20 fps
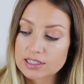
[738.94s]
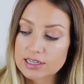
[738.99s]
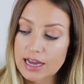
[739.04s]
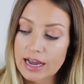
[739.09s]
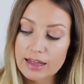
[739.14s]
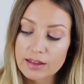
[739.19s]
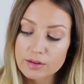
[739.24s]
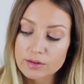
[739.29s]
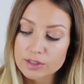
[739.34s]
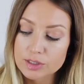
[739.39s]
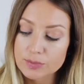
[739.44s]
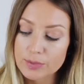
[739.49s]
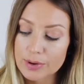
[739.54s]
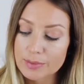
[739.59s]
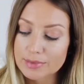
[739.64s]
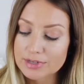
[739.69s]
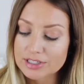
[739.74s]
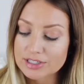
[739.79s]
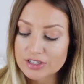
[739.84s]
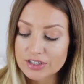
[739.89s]
the Aloe Spray
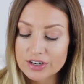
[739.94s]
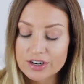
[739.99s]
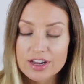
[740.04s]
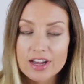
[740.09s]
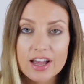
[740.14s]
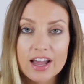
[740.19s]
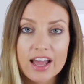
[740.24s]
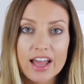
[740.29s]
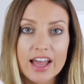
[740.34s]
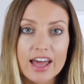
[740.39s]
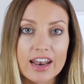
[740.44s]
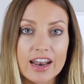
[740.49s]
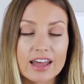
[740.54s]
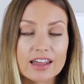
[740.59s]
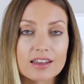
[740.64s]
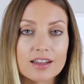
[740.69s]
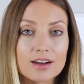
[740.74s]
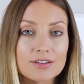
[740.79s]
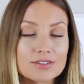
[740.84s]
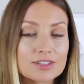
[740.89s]
Mister, and
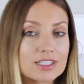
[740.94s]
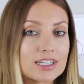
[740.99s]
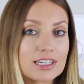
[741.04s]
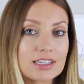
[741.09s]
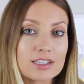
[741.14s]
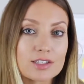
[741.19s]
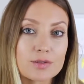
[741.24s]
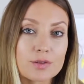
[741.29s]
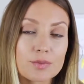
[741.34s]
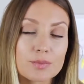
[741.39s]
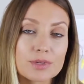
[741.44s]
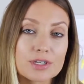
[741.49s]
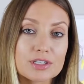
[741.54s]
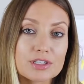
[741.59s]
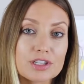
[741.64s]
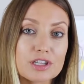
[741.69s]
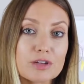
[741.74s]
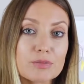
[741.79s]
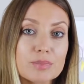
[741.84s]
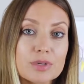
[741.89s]
I love to take this with me
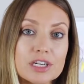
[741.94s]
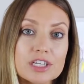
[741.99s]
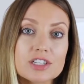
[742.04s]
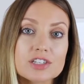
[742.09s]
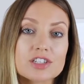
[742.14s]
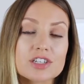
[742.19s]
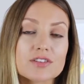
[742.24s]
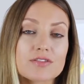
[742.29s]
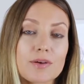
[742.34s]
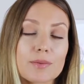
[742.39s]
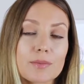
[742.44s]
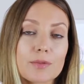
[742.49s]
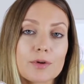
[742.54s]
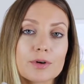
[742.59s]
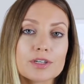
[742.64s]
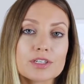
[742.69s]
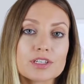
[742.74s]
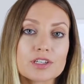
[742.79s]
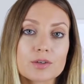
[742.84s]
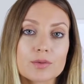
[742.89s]
to the beach. If I'm
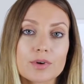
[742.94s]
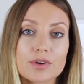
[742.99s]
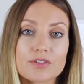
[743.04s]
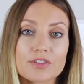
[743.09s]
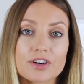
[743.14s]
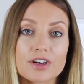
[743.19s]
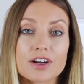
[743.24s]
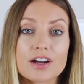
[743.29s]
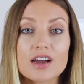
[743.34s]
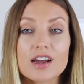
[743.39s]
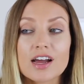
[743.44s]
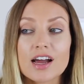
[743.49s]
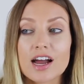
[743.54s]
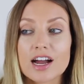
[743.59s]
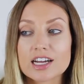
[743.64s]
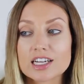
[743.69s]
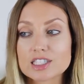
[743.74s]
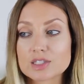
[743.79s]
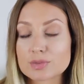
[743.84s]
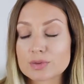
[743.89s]
going to the river,
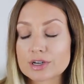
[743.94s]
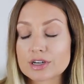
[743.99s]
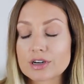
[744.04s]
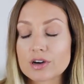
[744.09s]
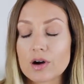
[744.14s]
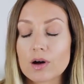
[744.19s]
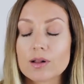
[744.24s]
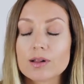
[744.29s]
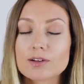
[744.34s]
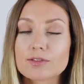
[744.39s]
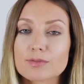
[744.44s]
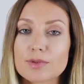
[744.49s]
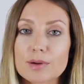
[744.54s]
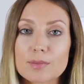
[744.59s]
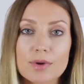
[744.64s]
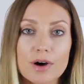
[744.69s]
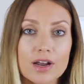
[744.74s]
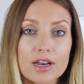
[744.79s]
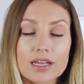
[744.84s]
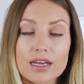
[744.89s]
I spray it all over
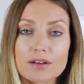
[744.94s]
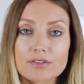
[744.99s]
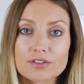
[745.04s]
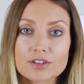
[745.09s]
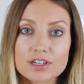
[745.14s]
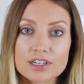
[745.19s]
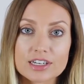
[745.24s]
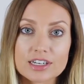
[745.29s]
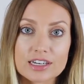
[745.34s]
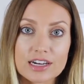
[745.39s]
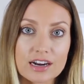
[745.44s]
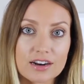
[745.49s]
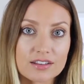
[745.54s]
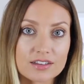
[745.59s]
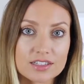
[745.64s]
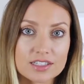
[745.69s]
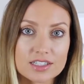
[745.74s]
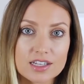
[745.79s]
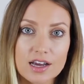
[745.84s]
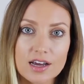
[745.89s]
my body after I get out of
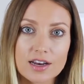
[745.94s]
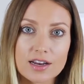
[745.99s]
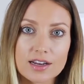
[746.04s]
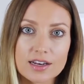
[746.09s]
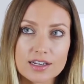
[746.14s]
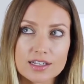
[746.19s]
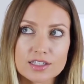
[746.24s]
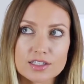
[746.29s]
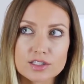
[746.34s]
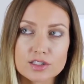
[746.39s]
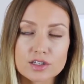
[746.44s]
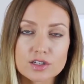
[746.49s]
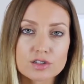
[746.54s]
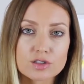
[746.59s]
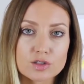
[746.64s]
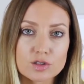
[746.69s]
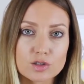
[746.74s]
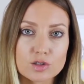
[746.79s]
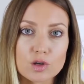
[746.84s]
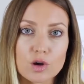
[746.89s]
the sun, and it's
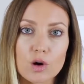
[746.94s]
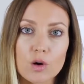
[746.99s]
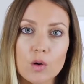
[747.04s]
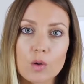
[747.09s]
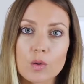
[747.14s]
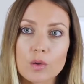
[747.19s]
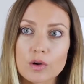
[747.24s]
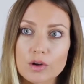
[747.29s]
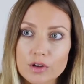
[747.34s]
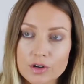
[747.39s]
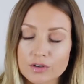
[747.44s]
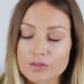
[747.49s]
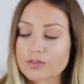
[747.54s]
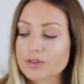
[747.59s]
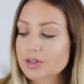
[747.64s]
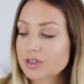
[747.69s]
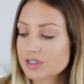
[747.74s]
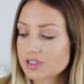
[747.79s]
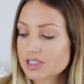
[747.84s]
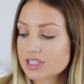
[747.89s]
so good
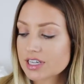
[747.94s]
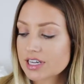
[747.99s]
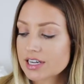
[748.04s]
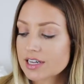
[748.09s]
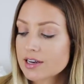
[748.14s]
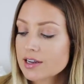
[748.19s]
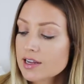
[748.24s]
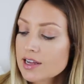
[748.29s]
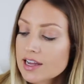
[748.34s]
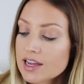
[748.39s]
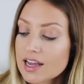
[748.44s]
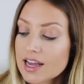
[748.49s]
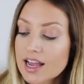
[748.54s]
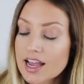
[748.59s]
for your skin.